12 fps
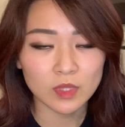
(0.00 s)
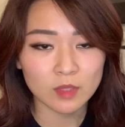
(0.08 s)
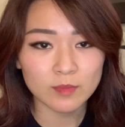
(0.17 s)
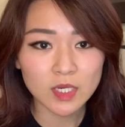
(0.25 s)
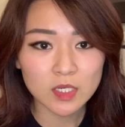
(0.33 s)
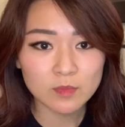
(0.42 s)
the
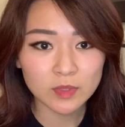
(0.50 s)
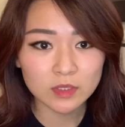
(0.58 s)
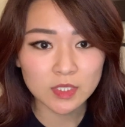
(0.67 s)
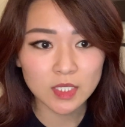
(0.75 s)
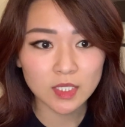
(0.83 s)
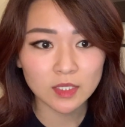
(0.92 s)
amenity
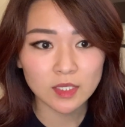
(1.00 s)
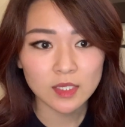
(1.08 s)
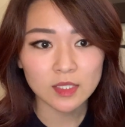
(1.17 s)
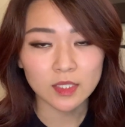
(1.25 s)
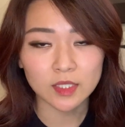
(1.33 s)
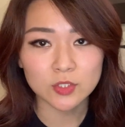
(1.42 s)
building,
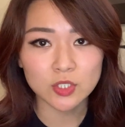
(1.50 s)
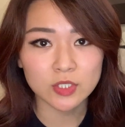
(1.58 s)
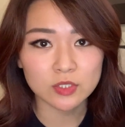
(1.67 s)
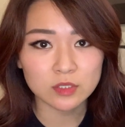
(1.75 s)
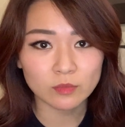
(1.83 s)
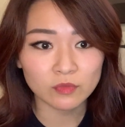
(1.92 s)
they can
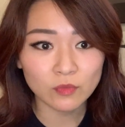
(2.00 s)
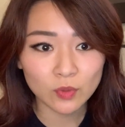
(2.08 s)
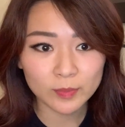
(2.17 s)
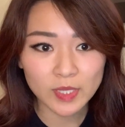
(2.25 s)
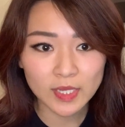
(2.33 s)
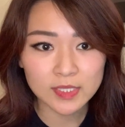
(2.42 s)
change some floor
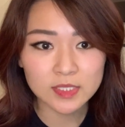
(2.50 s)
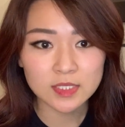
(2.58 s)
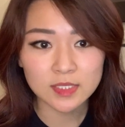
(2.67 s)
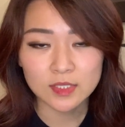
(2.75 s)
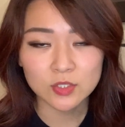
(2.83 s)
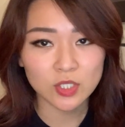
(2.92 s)
plans,
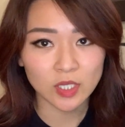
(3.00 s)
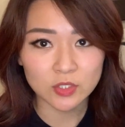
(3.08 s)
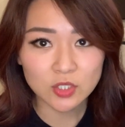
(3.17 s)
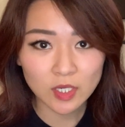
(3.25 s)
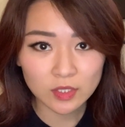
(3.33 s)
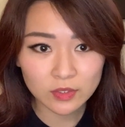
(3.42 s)

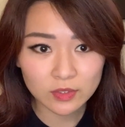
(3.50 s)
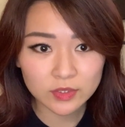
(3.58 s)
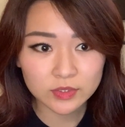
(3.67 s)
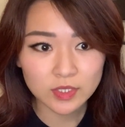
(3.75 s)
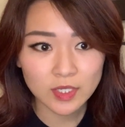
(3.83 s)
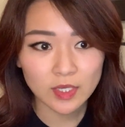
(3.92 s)
change
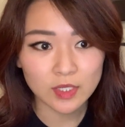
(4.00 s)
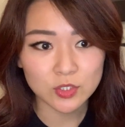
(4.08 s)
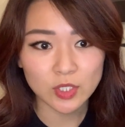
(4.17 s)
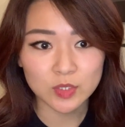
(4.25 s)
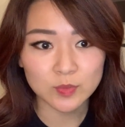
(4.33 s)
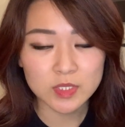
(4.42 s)
colors,
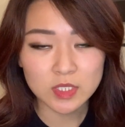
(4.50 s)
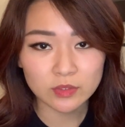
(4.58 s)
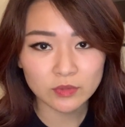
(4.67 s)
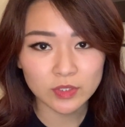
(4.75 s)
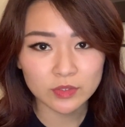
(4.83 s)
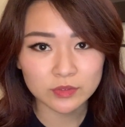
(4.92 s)
change
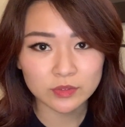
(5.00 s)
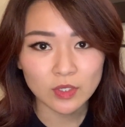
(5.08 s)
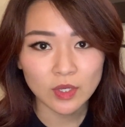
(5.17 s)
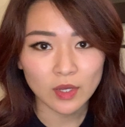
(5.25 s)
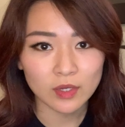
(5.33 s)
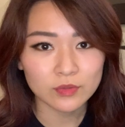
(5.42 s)
materials.
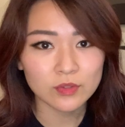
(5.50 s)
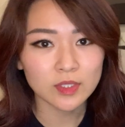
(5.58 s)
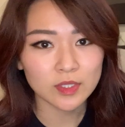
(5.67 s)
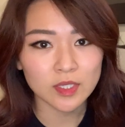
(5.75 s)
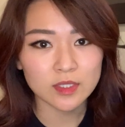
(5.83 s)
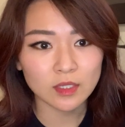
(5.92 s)
You get
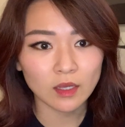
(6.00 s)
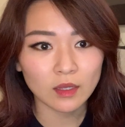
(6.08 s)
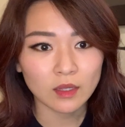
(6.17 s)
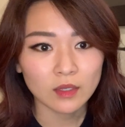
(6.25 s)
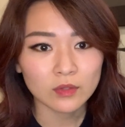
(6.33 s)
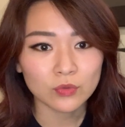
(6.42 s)
the idea.
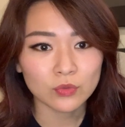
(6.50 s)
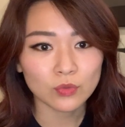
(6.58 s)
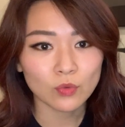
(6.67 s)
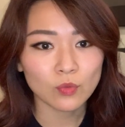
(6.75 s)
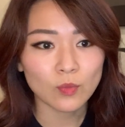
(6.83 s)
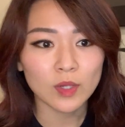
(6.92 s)

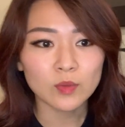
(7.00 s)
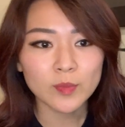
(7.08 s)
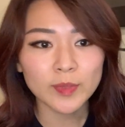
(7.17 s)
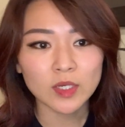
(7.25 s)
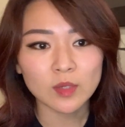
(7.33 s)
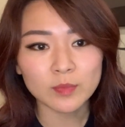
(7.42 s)
So while we
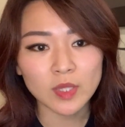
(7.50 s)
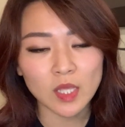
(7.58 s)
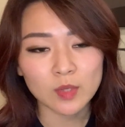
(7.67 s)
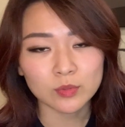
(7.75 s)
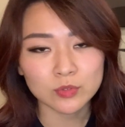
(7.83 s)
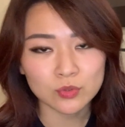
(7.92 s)
may not be
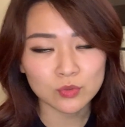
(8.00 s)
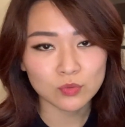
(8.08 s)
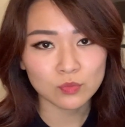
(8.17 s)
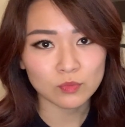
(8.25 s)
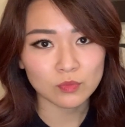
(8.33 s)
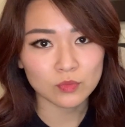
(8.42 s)
able to
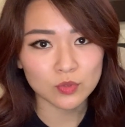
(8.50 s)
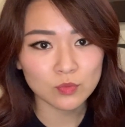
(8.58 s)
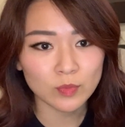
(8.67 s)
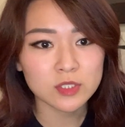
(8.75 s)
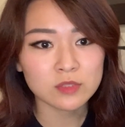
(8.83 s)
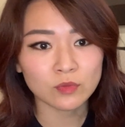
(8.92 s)
do too
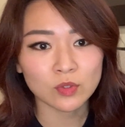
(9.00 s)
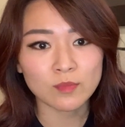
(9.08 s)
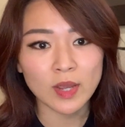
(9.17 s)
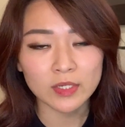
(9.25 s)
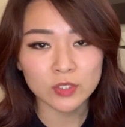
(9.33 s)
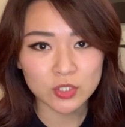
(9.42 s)
much for
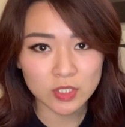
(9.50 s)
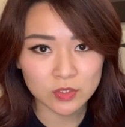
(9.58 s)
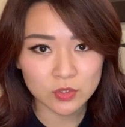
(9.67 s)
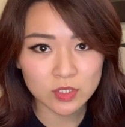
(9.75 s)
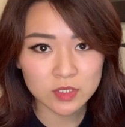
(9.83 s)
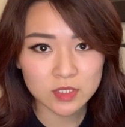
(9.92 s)
minor
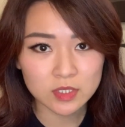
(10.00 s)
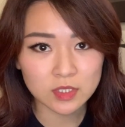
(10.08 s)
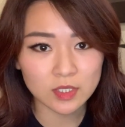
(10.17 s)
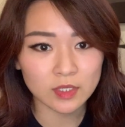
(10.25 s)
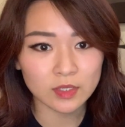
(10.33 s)
changes,